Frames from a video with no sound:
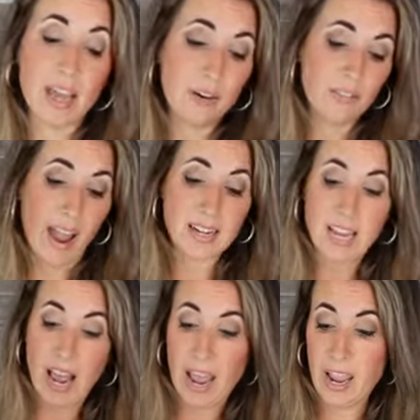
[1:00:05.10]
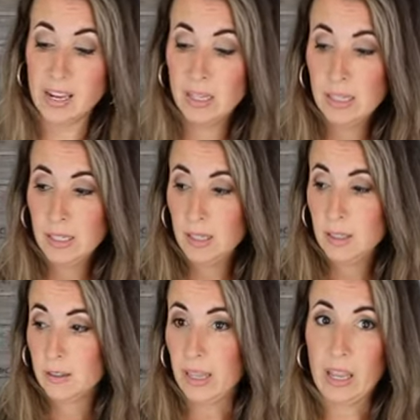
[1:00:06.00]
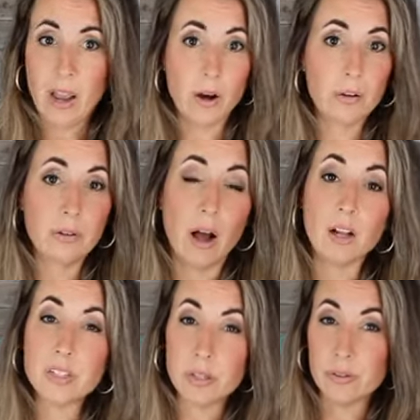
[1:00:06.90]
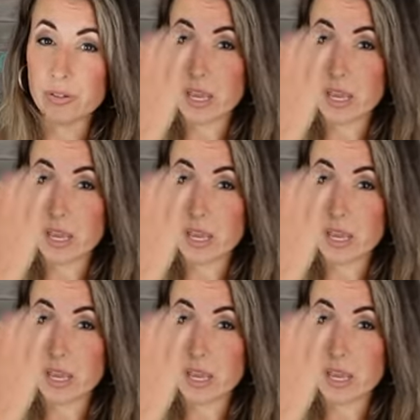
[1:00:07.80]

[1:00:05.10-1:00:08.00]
In fact, I think I own all twos.